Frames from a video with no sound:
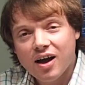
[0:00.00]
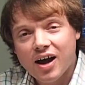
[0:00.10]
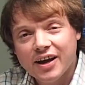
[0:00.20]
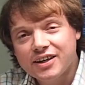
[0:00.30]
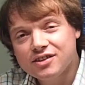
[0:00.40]

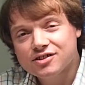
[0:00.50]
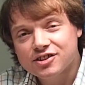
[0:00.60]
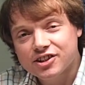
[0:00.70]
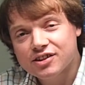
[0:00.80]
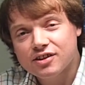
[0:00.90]
I need to
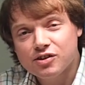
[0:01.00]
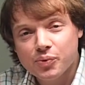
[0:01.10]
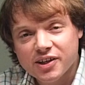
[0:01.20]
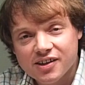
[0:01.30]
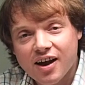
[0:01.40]
dig these
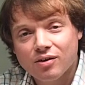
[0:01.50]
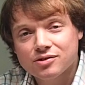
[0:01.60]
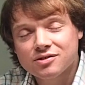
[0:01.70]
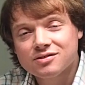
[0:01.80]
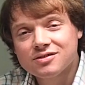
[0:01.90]
weeds out.